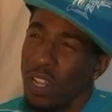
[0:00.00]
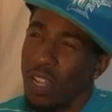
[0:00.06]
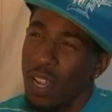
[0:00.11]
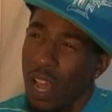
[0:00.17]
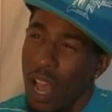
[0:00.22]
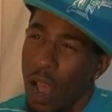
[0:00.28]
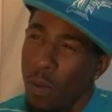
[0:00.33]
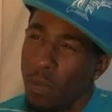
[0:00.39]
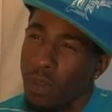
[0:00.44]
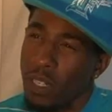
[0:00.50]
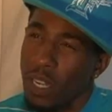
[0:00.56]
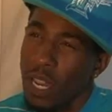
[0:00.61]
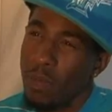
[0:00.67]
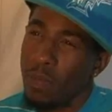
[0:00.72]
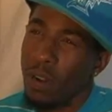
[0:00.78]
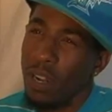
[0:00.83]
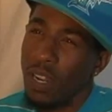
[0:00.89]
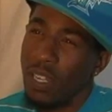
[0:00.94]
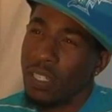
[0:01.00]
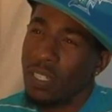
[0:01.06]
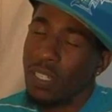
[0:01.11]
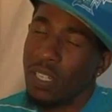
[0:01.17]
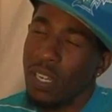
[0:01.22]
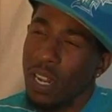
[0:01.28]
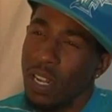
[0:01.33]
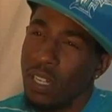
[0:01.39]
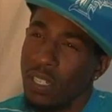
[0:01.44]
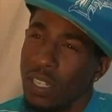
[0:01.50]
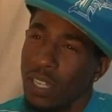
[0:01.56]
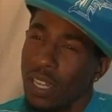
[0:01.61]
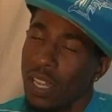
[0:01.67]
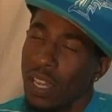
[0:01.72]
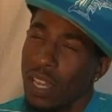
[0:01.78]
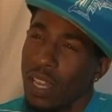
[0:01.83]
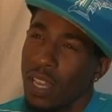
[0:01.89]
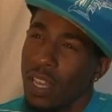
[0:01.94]
that I was able to listen to that as a
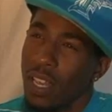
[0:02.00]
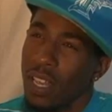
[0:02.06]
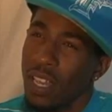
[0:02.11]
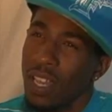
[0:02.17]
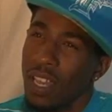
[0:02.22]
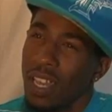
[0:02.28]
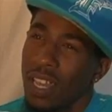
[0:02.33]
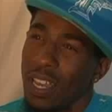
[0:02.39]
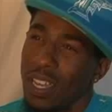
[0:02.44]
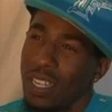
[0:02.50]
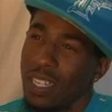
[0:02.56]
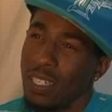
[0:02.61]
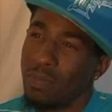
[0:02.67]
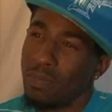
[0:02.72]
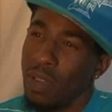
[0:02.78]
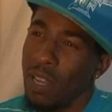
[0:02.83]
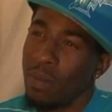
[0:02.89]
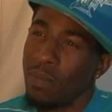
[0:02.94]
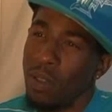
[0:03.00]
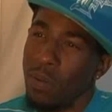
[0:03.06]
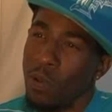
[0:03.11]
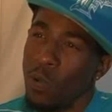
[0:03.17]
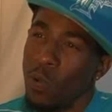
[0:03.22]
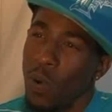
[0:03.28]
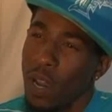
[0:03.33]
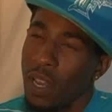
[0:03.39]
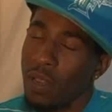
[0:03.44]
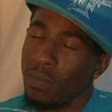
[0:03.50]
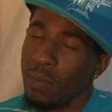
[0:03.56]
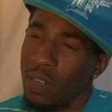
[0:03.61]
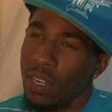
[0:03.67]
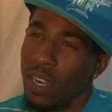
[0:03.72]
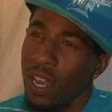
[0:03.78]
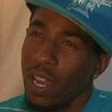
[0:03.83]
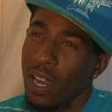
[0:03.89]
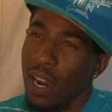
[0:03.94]
kid, it just made me who I am
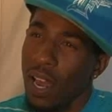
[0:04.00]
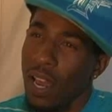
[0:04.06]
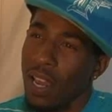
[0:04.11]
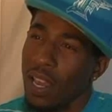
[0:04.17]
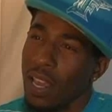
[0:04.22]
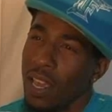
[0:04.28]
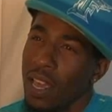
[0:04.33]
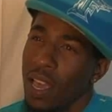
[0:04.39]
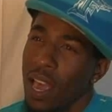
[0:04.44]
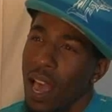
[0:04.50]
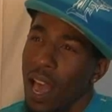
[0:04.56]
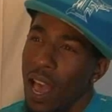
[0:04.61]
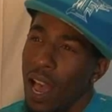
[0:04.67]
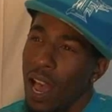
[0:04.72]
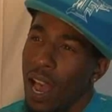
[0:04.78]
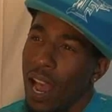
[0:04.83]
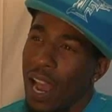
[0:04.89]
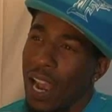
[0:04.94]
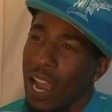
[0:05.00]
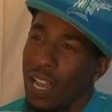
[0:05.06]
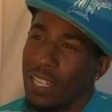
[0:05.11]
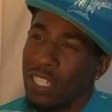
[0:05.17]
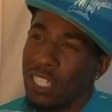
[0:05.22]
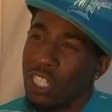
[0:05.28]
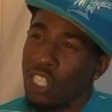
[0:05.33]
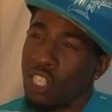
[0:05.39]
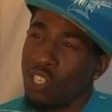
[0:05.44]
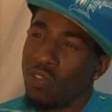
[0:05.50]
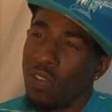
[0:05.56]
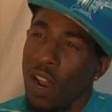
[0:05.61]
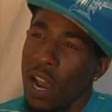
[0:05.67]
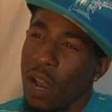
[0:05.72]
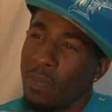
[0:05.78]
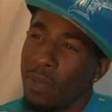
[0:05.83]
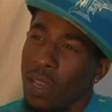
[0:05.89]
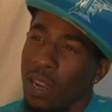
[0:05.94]
today. Like, I got this
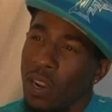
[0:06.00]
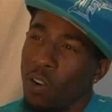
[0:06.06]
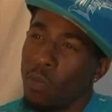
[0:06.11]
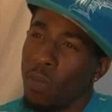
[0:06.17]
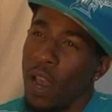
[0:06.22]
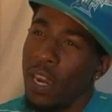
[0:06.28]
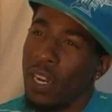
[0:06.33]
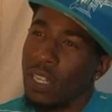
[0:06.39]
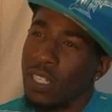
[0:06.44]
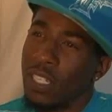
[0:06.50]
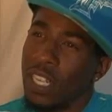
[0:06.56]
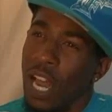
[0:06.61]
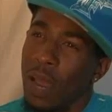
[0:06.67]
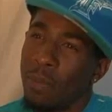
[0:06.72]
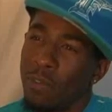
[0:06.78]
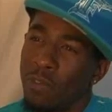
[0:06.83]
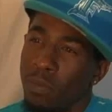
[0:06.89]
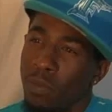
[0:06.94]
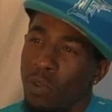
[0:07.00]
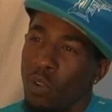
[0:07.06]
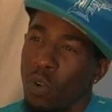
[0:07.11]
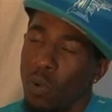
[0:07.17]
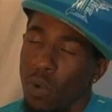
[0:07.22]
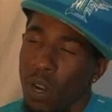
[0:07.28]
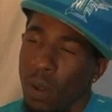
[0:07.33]
strive that nobody can stop me from doing